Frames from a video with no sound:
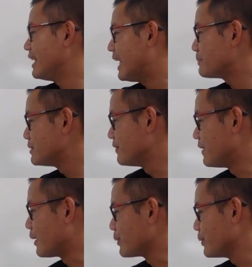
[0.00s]
absolute
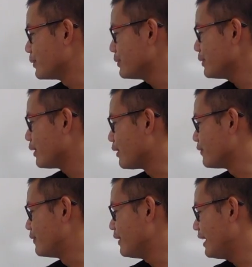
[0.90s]
value
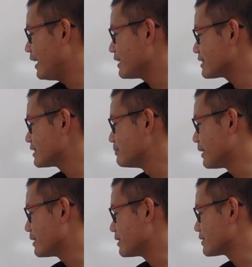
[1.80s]
of x
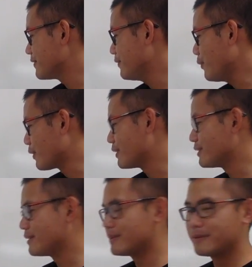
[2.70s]
minus 4.
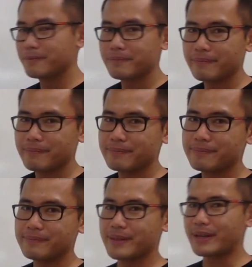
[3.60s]

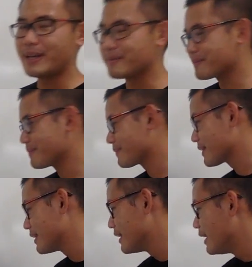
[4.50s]
Okay.
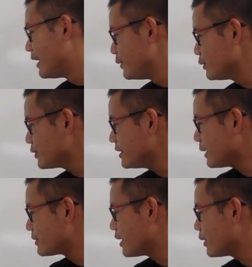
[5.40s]
Usually
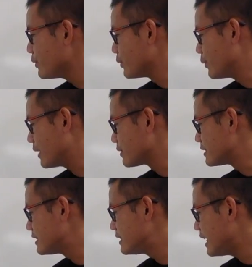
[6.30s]
I will tell you we have to
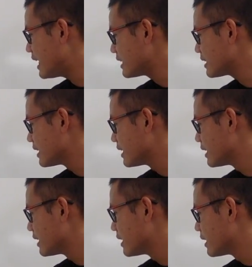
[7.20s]
set
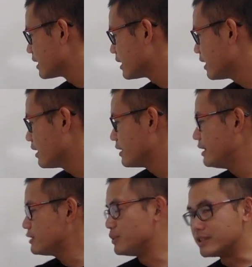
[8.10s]

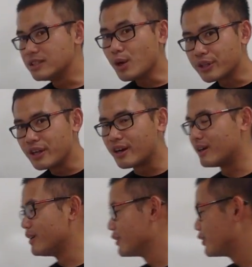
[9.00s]
this result
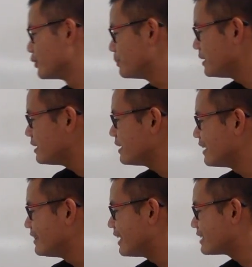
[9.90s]
here to be
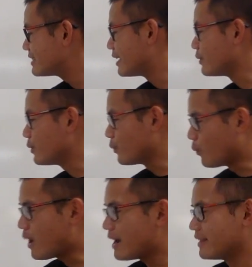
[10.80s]
less than
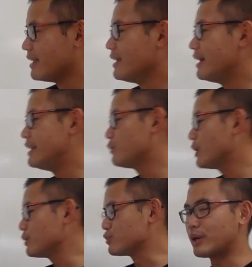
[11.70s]
1 and then we
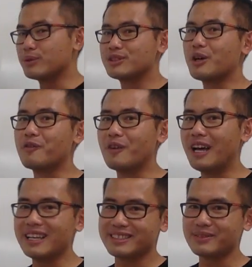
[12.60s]
have to try to solve for
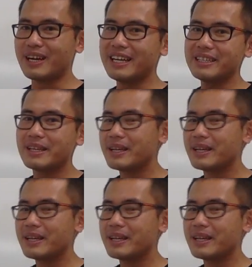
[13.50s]
x, right?